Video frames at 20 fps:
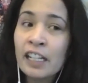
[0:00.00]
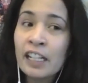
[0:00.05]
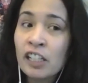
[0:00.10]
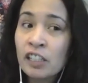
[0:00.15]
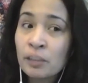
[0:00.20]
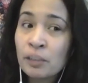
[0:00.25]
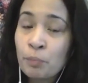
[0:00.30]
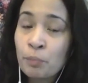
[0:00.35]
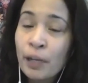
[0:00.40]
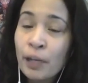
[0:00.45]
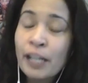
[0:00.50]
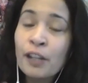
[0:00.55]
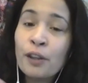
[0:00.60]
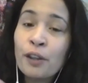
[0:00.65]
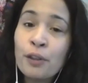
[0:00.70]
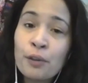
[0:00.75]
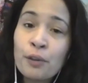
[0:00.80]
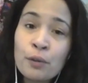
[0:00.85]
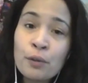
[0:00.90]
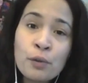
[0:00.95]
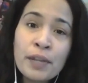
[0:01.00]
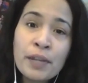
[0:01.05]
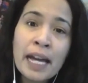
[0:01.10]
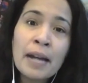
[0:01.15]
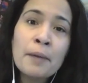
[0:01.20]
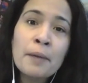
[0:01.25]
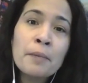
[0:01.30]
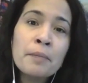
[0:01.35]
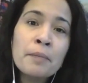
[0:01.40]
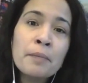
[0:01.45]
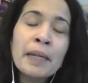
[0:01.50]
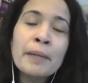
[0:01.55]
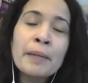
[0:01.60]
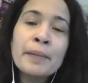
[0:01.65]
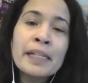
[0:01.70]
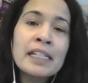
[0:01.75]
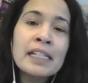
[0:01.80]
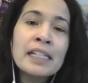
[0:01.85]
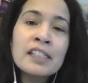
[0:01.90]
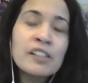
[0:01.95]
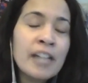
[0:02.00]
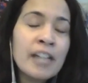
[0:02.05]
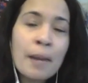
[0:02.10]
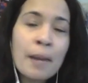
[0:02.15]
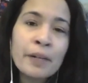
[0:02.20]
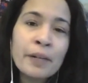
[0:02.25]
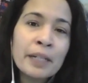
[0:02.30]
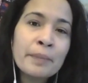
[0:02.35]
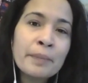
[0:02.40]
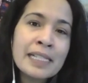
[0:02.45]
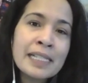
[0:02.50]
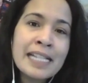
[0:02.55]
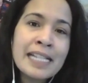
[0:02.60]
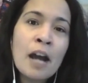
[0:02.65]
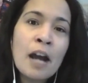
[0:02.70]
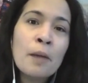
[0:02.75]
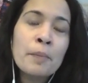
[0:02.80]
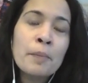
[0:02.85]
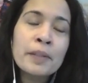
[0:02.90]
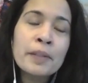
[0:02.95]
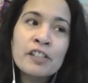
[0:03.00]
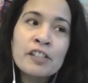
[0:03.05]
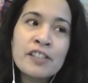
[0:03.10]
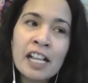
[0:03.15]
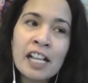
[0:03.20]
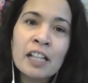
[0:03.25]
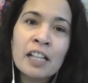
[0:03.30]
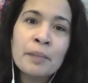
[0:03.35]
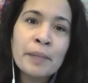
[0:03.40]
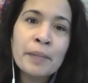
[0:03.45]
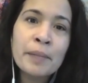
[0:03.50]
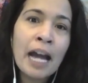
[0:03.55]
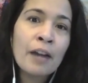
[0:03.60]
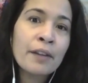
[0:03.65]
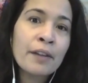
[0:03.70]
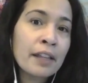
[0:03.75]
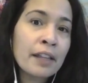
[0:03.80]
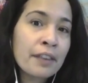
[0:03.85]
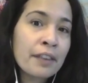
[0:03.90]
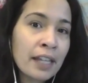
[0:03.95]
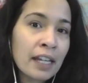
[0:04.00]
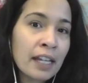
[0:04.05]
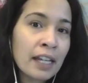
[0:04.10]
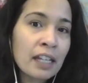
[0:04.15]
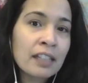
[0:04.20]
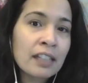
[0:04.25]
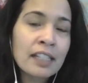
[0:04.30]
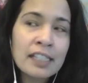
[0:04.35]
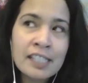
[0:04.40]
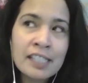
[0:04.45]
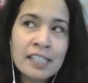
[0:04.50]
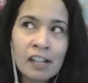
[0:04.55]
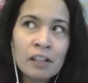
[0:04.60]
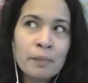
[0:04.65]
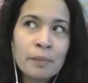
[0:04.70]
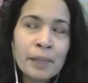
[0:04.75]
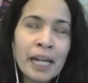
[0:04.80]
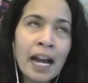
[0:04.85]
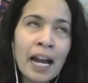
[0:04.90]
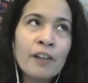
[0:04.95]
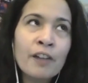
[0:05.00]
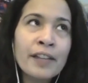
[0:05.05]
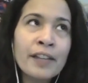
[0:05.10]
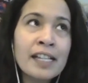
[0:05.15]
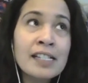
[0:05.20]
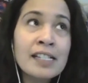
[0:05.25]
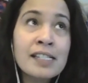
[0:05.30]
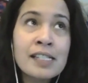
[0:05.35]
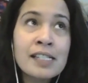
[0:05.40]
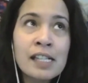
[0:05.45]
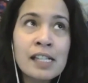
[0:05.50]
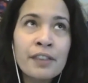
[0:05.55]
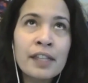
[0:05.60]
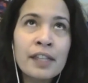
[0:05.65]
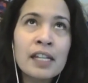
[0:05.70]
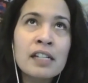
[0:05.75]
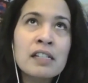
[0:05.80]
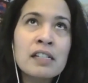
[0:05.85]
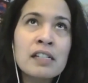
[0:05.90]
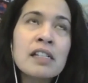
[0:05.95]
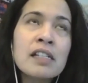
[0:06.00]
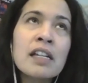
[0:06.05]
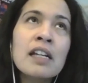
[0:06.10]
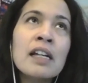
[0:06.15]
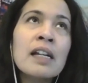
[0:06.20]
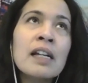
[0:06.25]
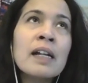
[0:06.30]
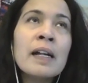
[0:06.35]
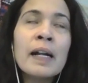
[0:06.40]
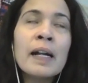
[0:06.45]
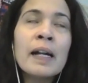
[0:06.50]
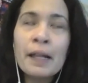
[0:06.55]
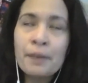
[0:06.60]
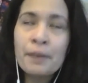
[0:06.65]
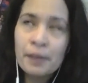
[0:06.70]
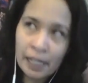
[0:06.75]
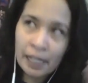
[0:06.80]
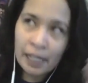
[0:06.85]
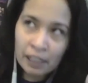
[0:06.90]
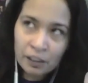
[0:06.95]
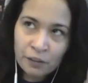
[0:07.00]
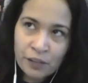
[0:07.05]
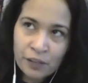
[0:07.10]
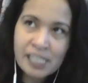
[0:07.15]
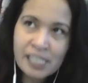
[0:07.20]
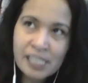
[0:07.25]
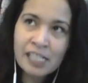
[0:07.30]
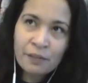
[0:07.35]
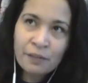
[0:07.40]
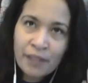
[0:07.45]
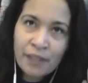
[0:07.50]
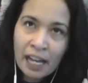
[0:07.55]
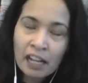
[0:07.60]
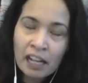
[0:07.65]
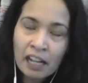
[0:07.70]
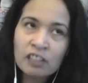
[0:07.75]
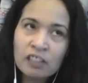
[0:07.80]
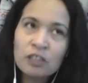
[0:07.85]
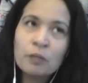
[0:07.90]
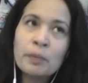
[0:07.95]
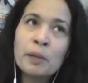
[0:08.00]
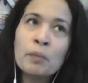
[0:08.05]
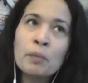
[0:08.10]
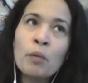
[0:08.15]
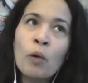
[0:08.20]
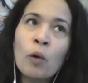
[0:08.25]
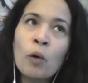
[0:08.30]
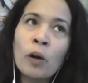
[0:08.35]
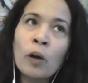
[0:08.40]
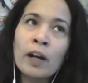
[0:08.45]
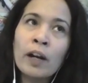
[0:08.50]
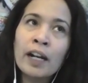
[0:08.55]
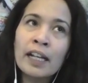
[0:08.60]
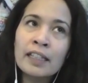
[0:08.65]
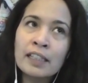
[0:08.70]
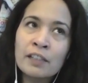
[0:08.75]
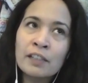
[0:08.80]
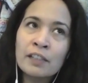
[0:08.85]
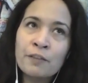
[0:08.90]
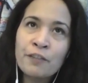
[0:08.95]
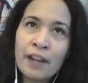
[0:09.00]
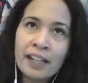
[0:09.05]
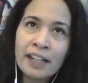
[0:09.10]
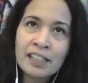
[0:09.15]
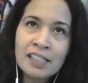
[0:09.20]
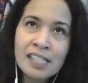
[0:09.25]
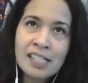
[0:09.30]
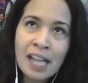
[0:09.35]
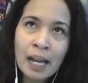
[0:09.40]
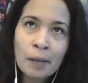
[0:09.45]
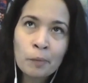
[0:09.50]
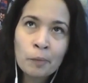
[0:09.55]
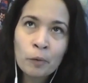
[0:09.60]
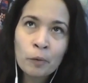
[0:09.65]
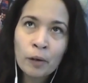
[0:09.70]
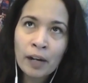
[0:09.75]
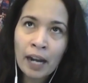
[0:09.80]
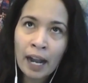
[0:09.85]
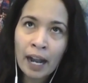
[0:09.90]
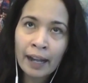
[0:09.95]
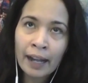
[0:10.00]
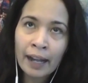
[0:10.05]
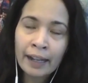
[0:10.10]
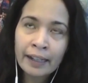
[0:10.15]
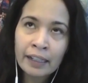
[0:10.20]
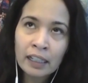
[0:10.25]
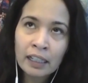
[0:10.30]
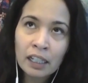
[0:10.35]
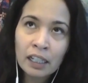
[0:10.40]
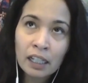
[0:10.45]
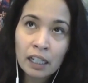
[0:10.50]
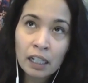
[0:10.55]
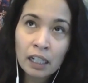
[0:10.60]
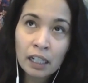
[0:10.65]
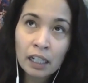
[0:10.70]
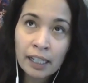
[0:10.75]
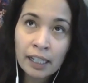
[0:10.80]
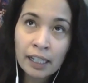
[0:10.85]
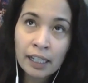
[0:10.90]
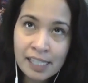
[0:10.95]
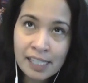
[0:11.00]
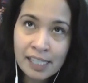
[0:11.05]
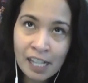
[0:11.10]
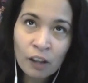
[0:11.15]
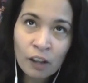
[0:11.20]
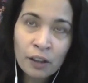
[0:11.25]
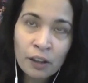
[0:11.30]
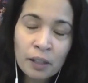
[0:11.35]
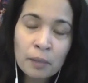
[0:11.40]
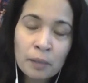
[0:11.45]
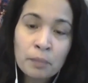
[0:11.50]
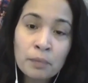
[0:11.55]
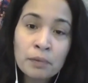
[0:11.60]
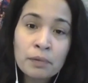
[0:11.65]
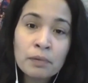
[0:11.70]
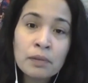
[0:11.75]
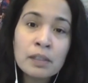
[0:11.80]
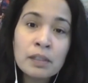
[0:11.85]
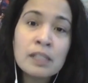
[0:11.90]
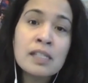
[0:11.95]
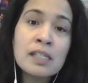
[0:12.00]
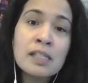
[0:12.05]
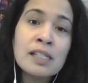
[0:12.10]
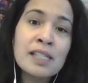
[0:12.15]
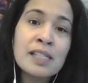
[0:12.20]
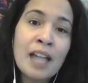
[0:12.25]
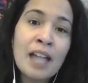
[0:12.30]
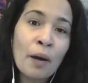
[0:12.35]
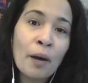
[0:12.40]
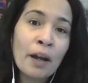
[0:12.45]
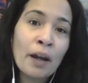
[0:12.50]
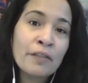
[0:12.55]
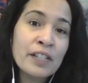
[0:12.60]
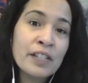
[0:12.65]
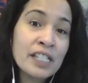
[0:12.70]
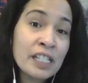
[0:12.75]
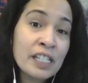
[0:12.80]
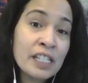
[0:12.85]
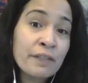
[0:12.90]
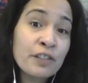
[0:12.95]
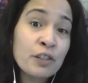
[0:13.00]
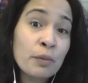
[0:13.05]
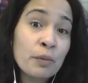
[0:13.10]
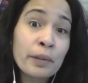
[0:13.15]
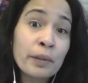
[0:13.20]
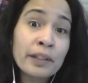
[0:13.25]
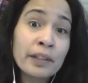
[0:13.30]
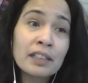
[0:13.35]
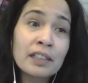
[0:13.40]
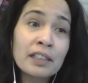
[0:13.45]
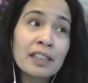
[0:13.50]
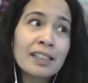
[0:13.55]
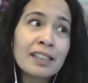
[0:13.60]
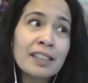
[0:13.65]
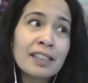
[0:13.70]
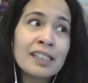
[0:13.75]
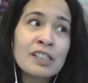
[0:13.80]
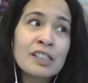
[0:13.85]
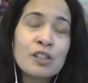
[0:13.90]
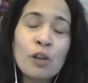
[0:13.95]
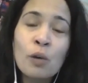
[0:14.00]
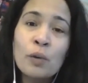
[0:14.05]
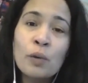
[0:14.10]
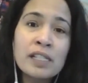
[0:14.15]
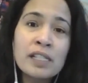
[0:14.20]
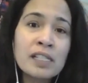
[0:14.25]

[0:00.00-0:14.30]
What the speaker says: could break through that, maybe they're not putting me down, but they're telling me how they think. They're telling me how they see things. And then I could receive that a little bit more, and then find a time where I can tell them, this is how I received you. But it's always